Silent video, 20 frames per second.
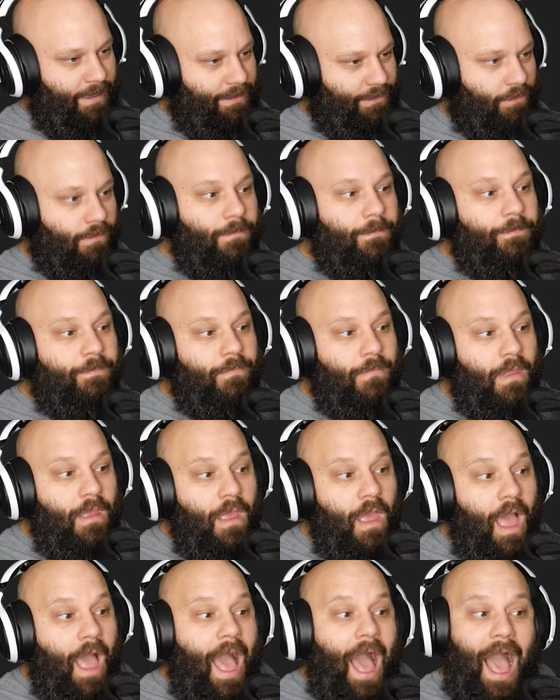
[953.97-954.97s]
Rachel.
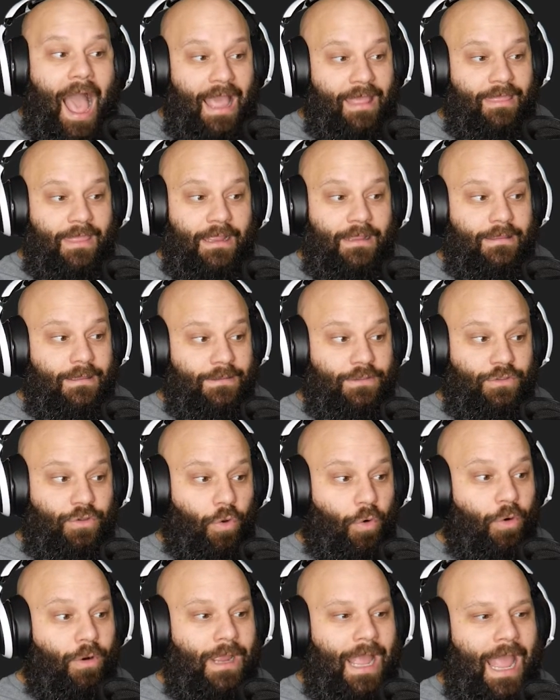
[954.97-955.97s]
I think the
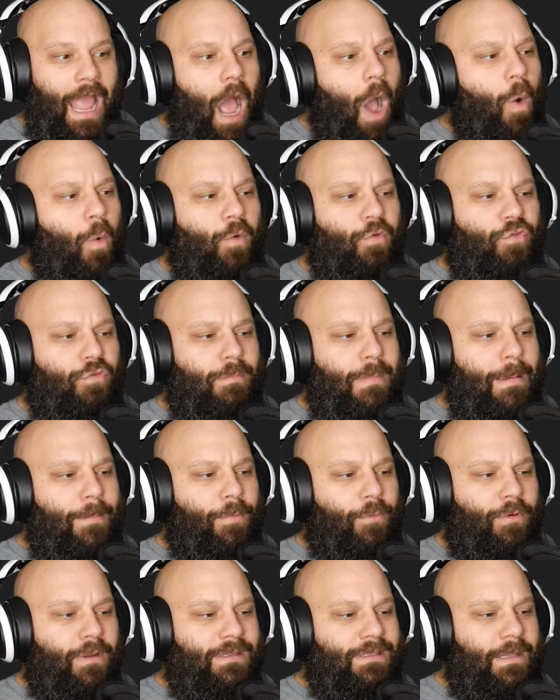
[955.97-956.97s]
story I always
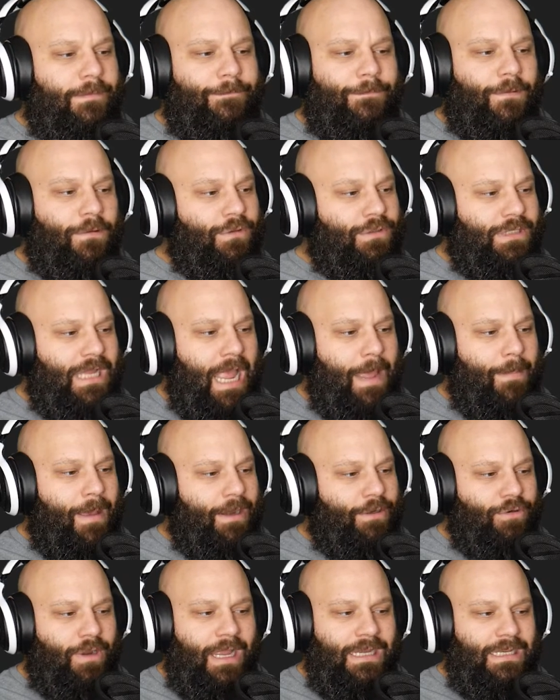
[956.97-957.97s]
remember is the first time I
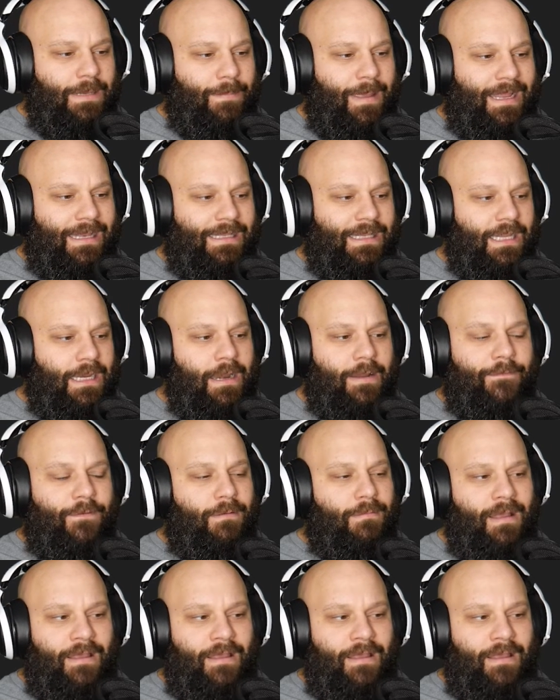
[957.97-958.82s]
tried to make dinner for